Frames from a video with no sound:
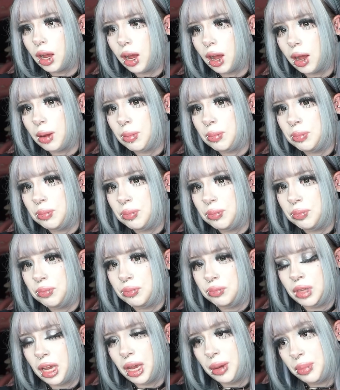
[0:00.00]

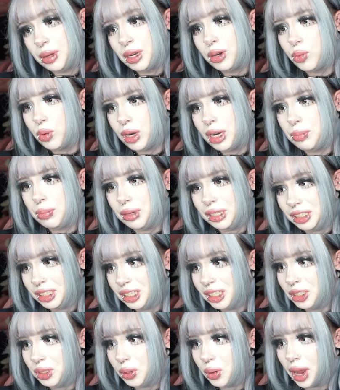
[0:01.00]
I've been really
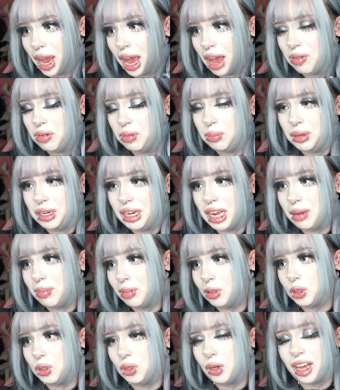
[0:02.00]
busy, so I haven't been
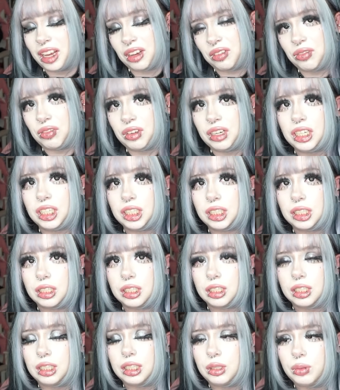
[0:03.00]
able to like finish
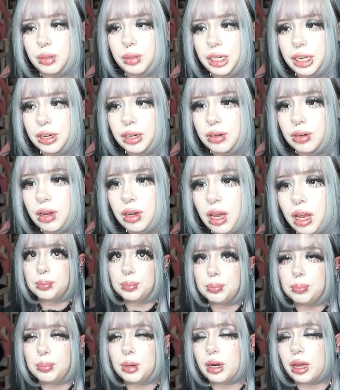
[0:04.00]
this video,
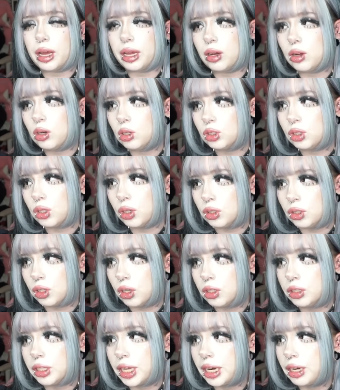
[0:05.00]
but I also
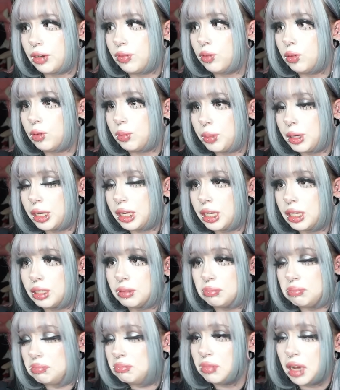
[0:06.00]
thought that it would
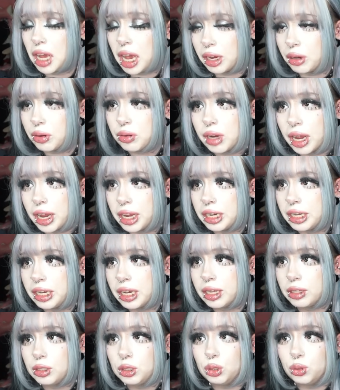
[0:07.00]
be a good
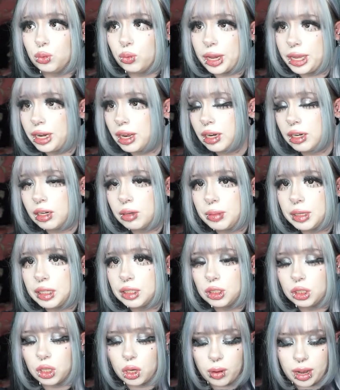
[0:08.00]
idea to wait a little
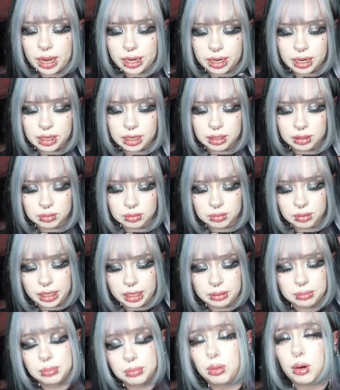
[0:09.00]
bit so I can
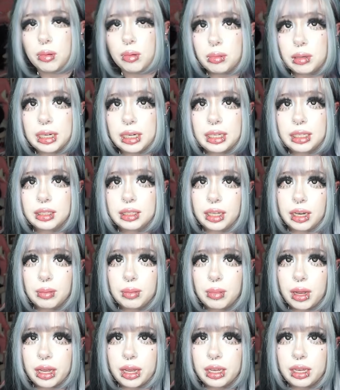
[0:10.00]
like properly tell
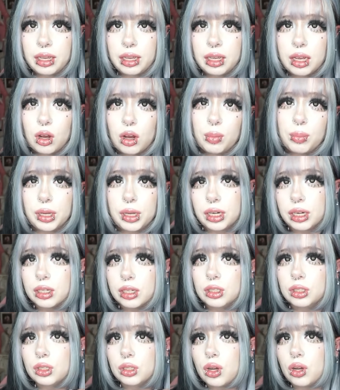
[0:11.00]
my
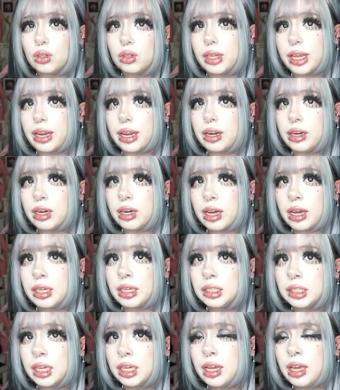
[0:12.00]
opinions on the hair
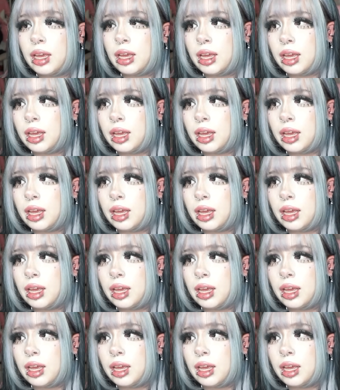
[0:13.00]
dyes.